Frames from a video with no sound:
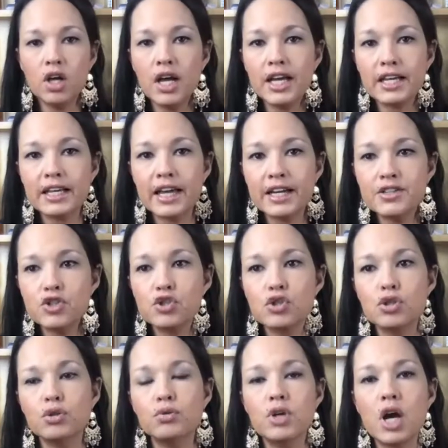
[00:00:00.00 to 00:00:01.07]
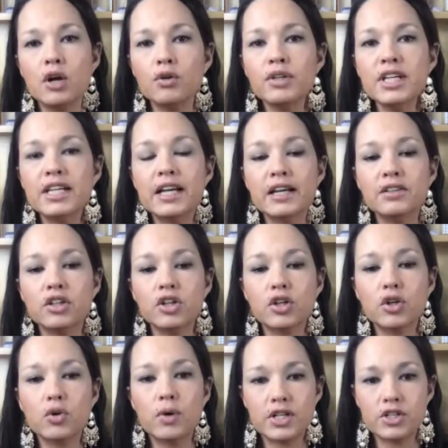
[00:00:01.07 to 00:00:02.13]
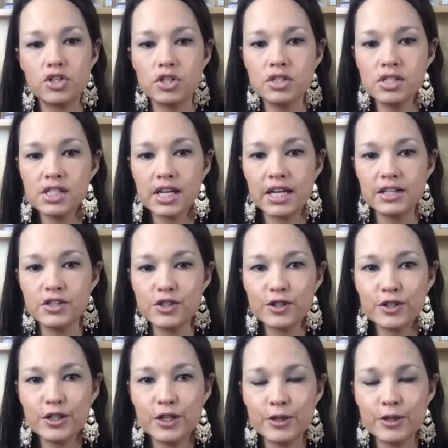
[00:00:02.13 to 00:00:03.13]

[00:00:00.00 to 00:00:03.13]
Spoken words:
gets to not only get their questions answered,